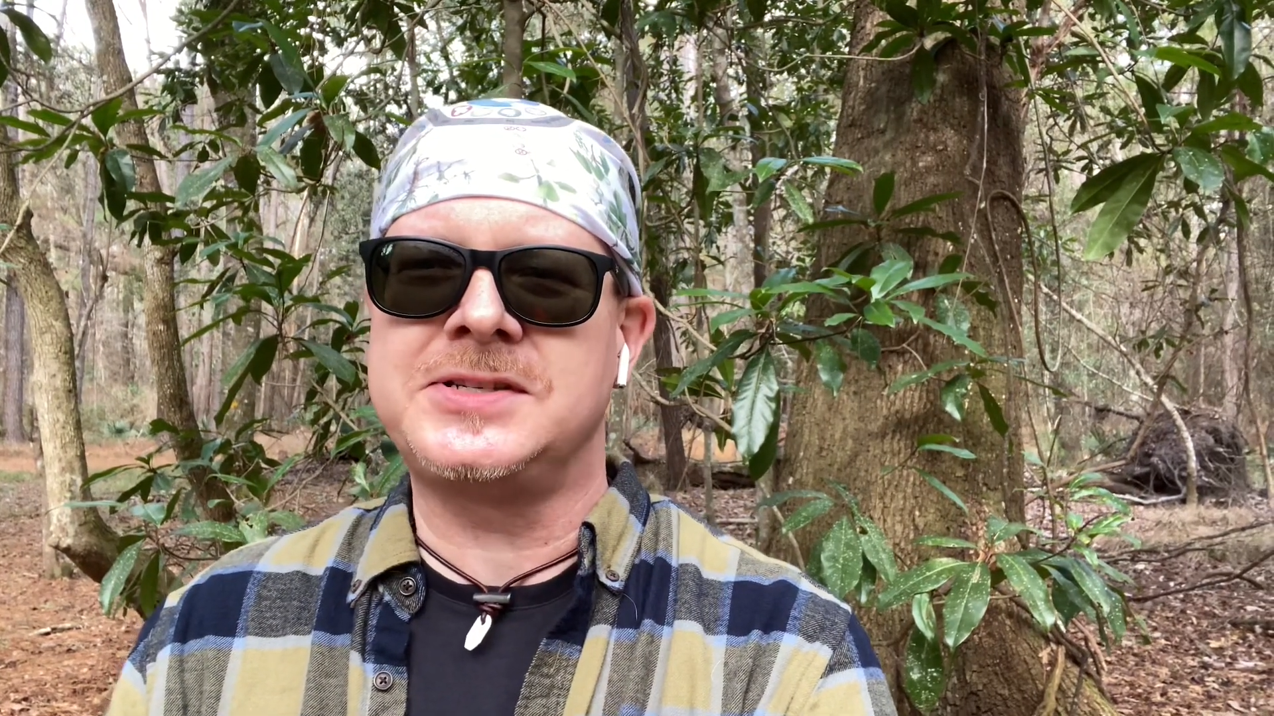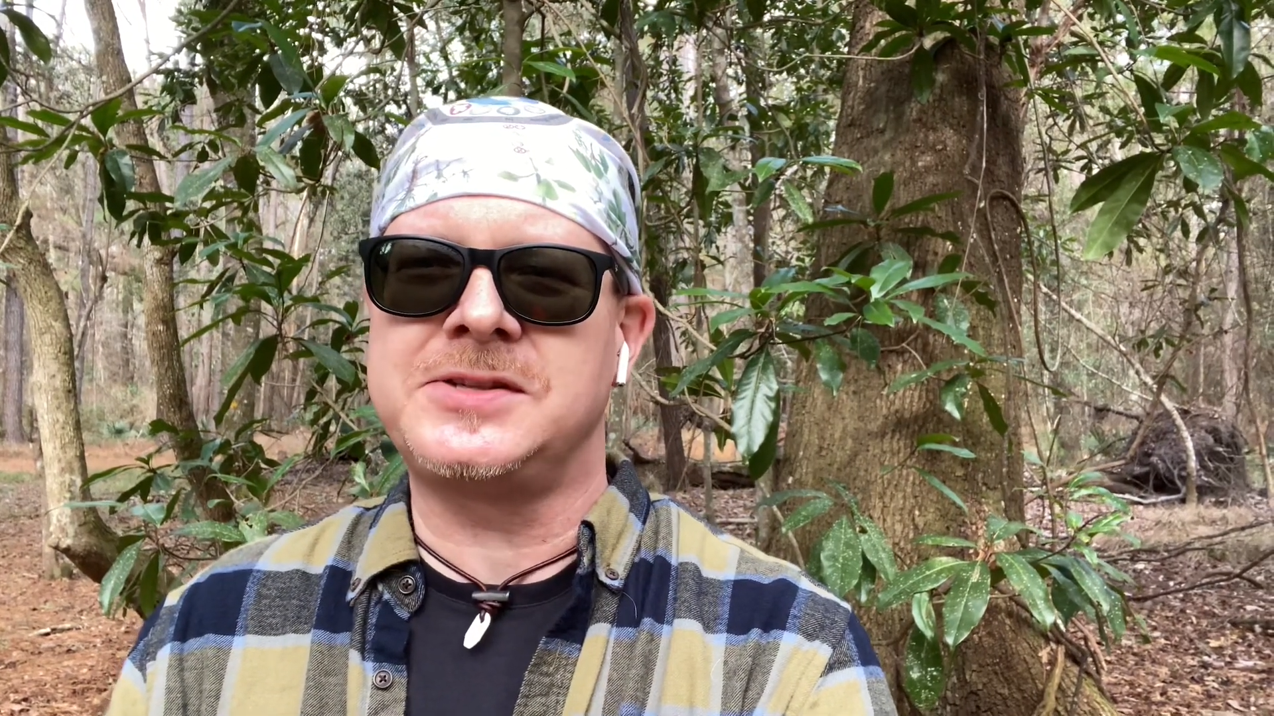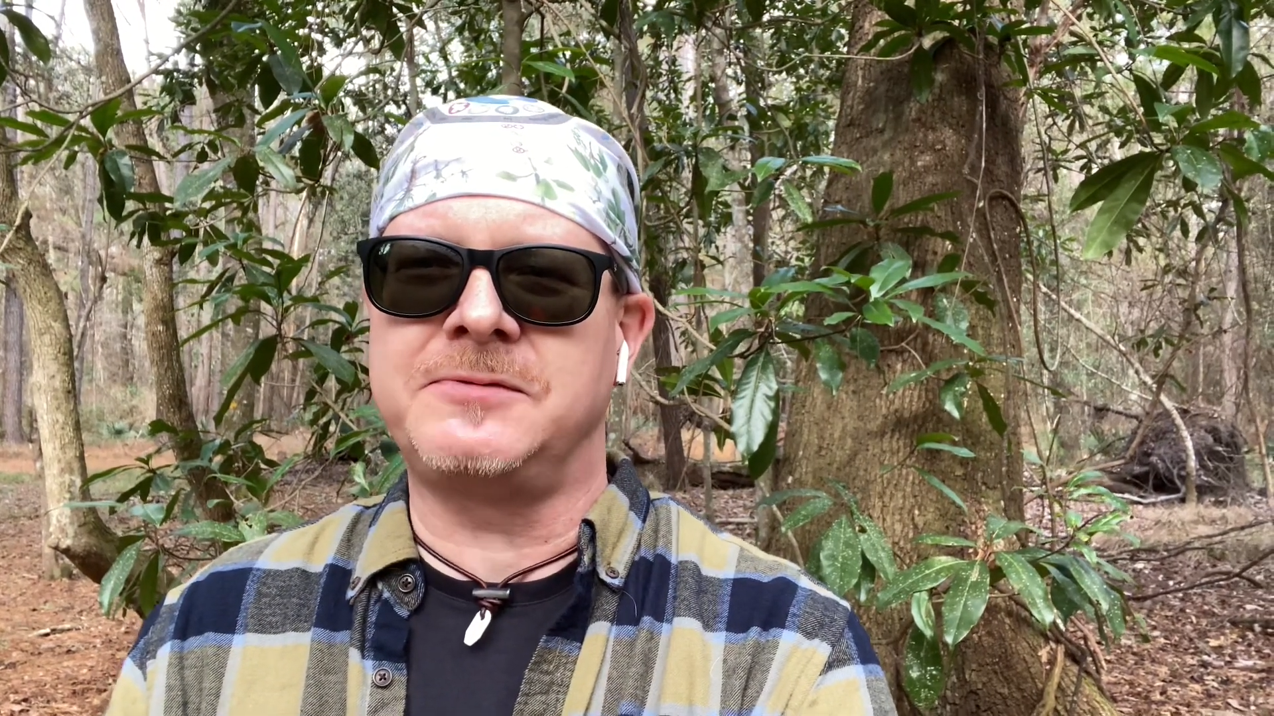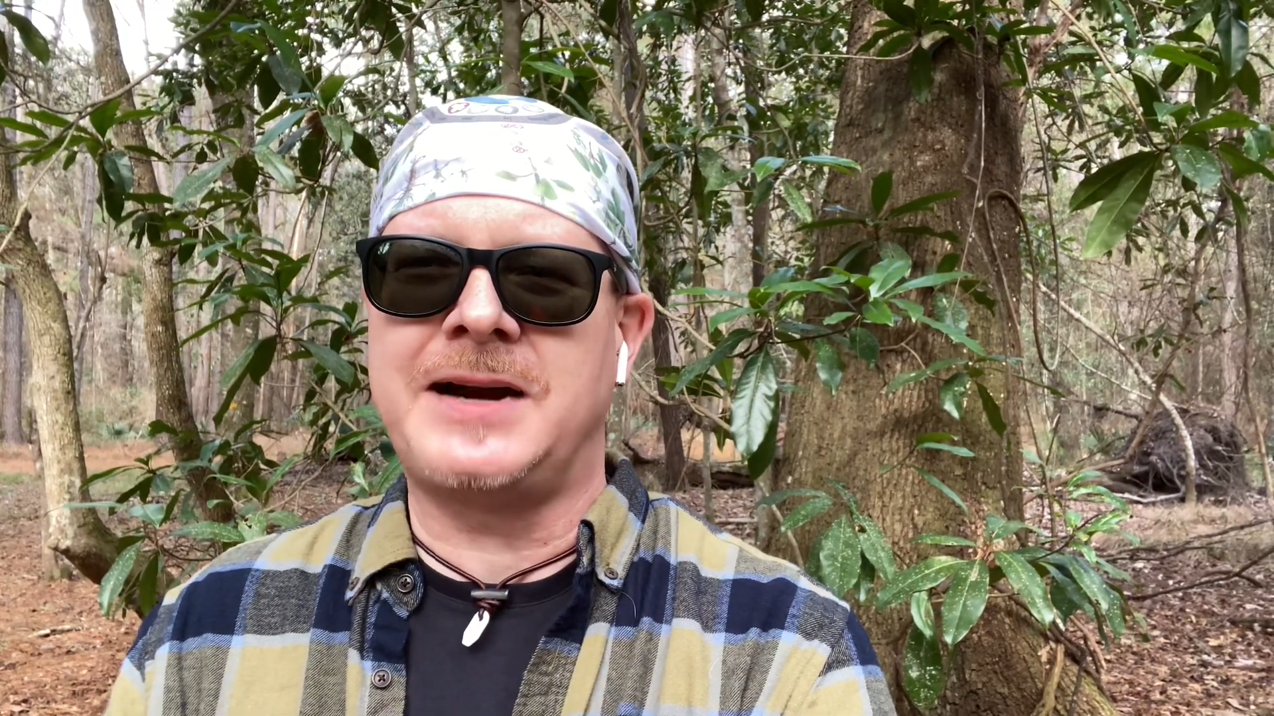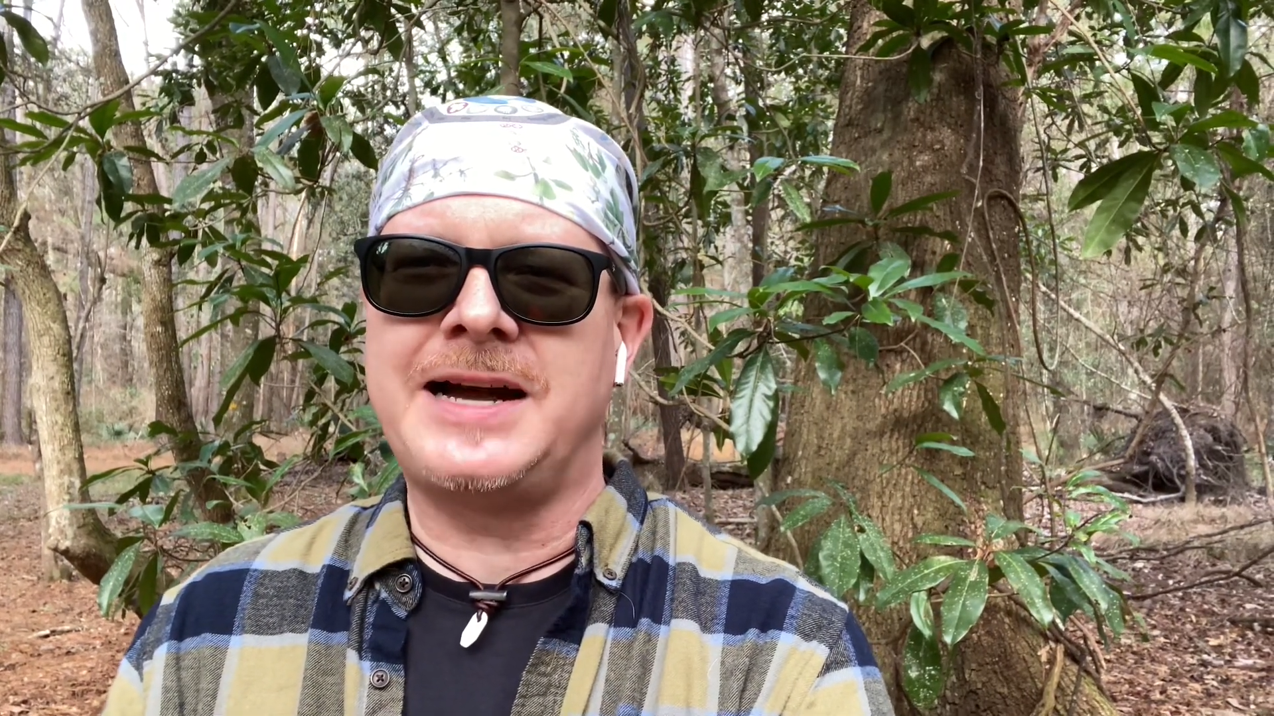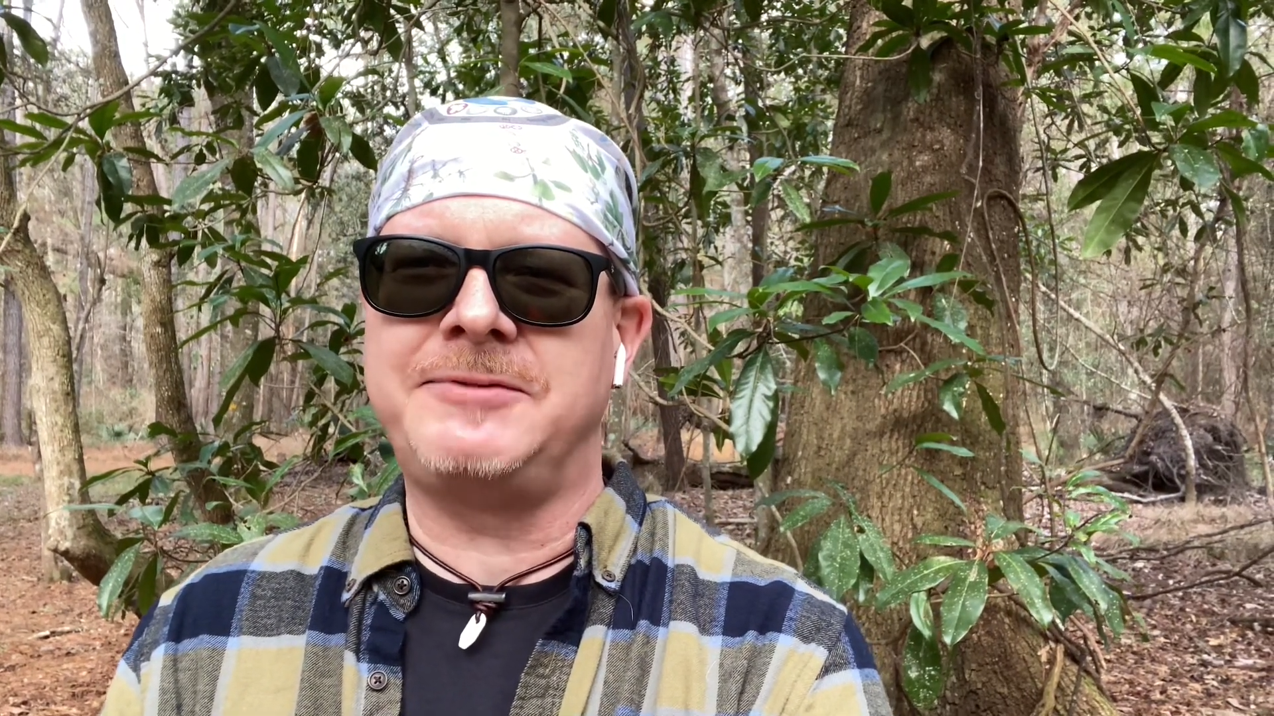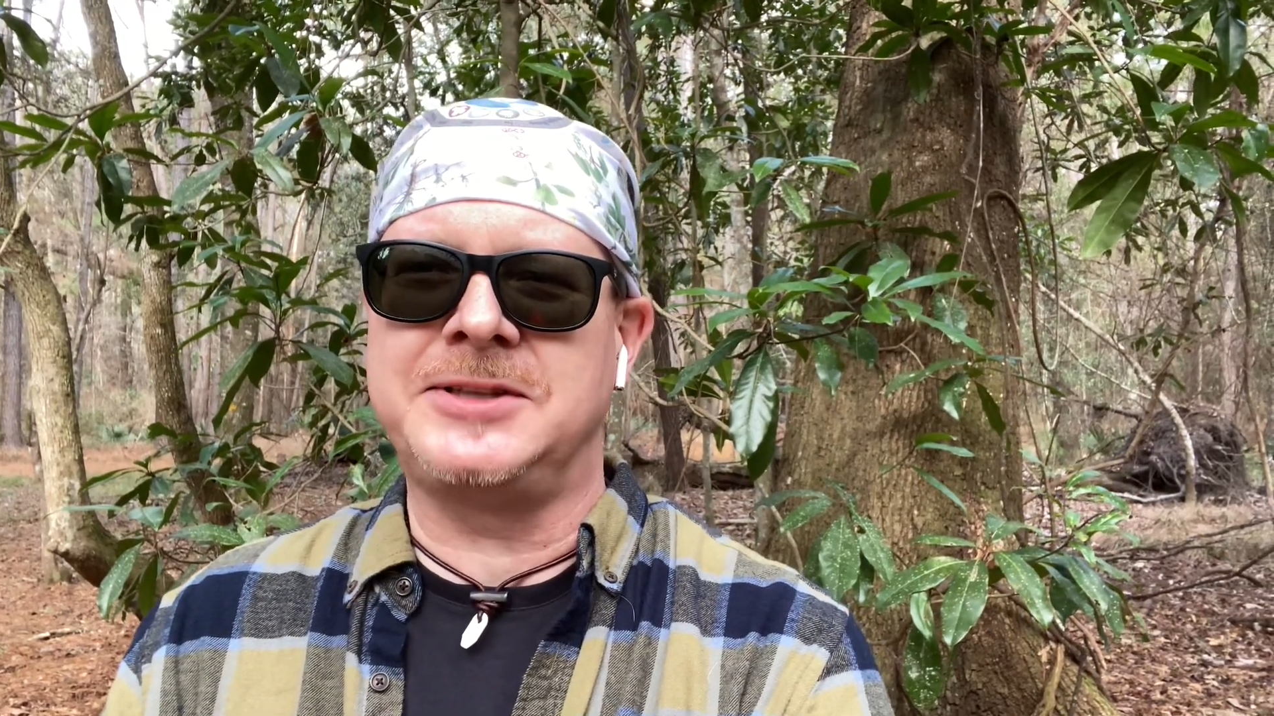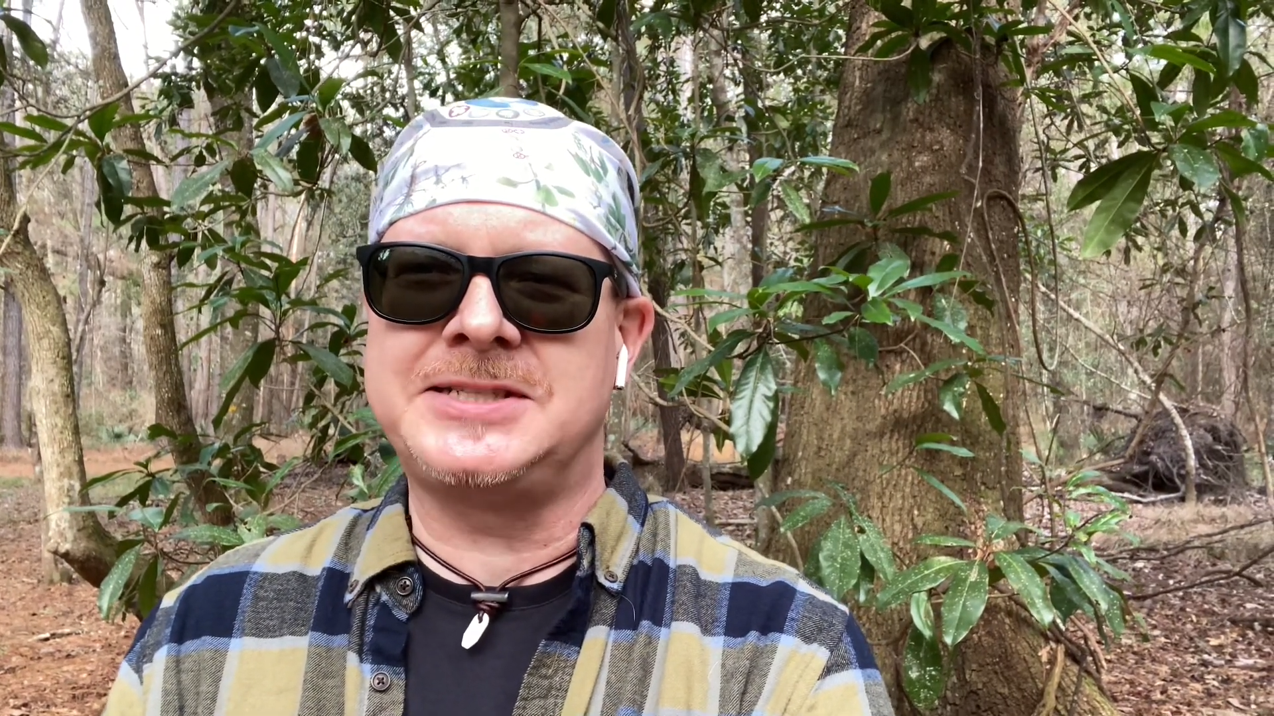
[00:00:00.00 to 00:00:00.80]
survival